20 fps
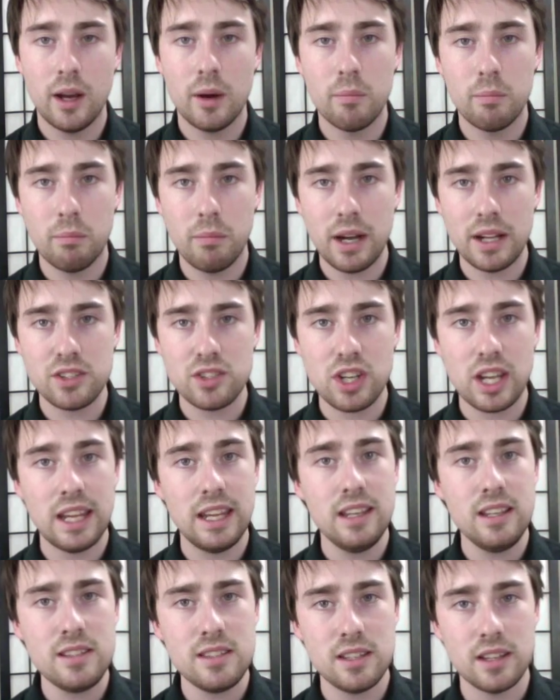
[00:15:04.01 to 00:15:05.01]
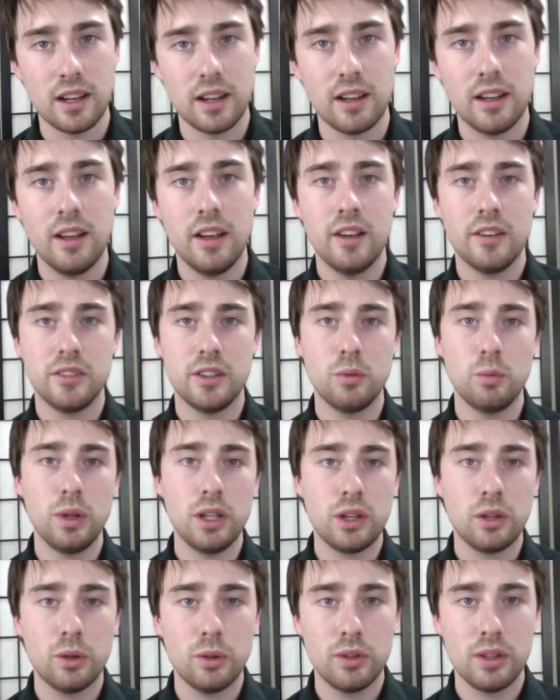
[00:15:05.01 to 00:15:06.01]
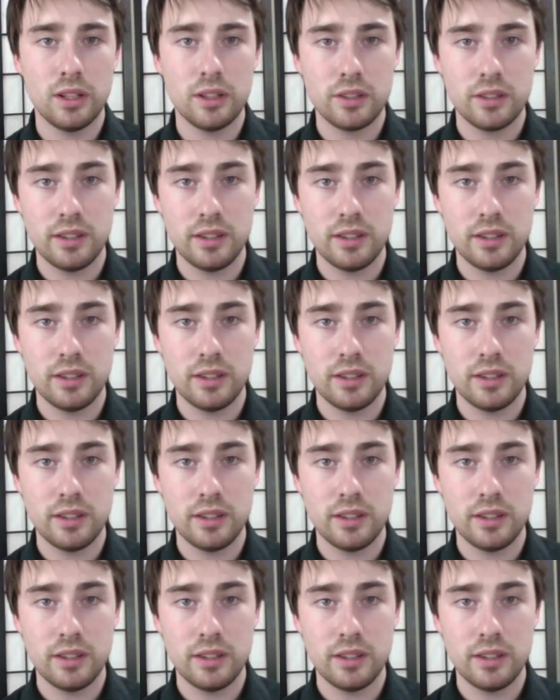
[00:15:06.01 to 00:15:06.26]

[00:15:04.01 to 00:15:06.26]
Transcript: much easier than we could